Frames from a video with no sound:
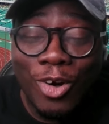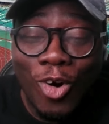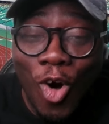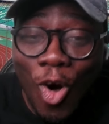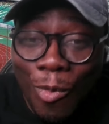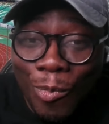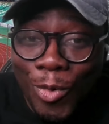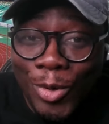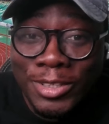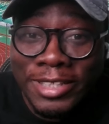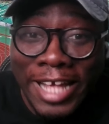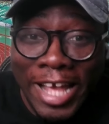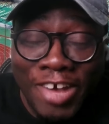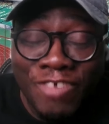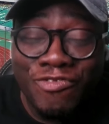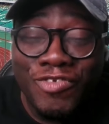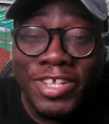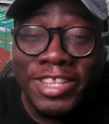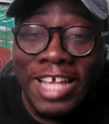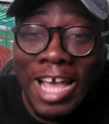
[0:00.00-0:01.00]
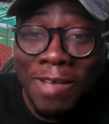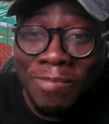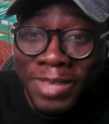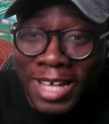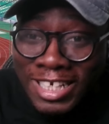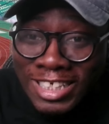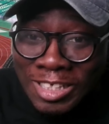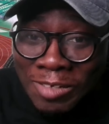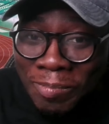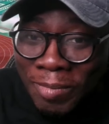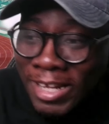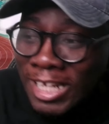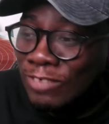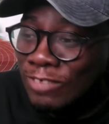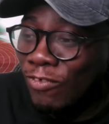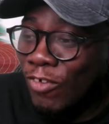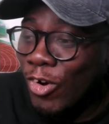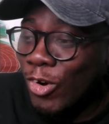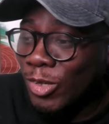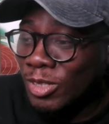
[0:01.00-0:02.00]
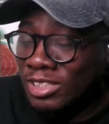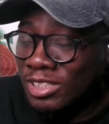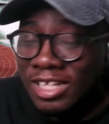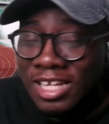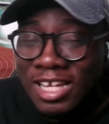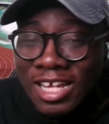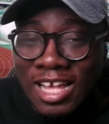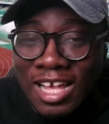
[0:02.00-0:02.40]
almost every time that she plays for us.